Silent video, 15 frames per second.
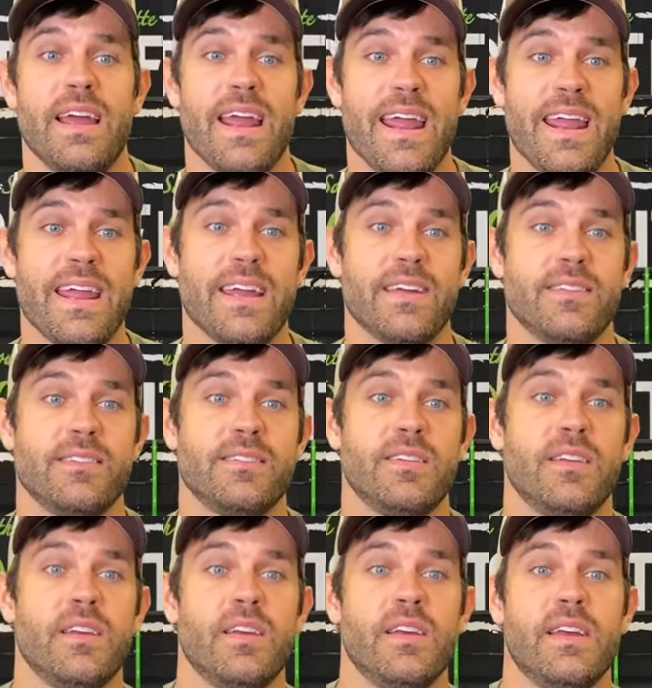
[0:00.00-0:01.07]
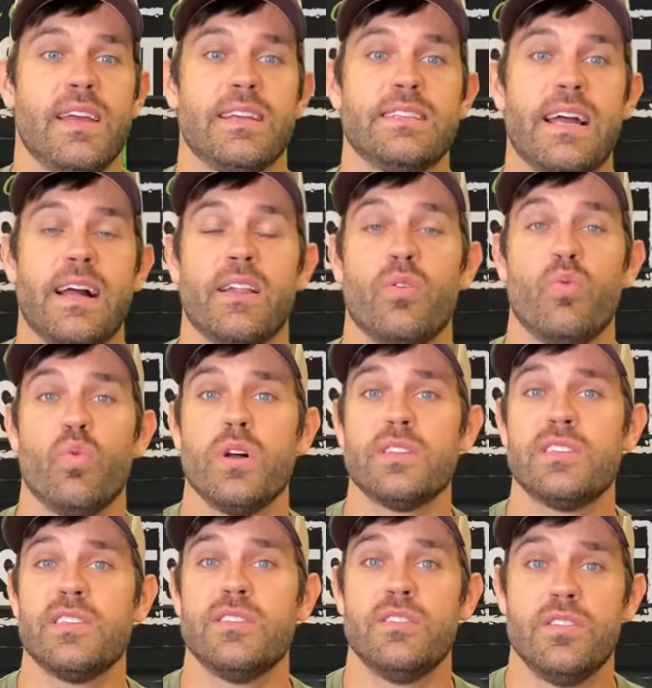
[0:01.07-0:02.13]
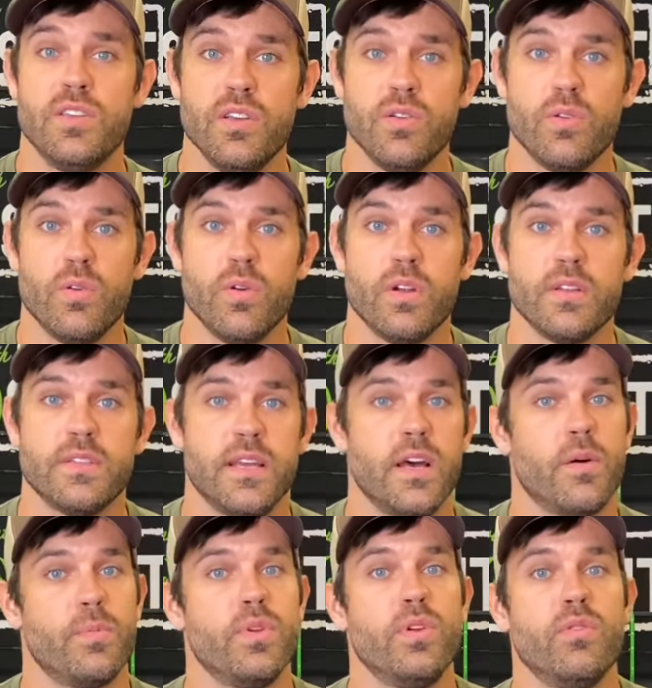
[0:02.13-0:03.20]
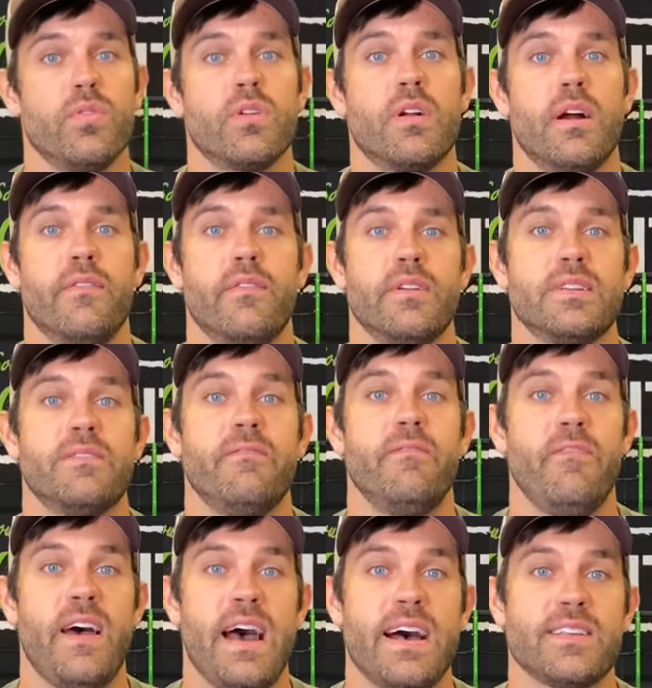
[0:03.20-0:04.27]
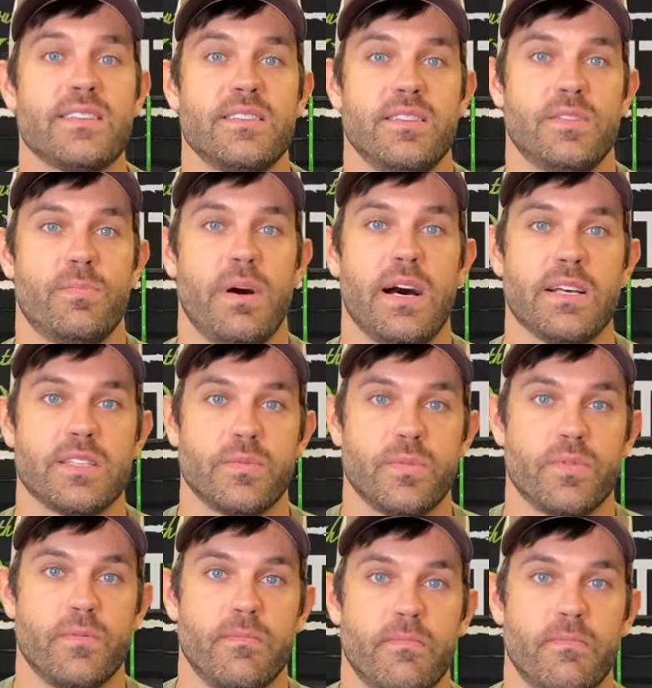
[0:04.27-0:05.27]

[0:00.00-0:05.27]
and exactly what to do to help you recover as fast as possible.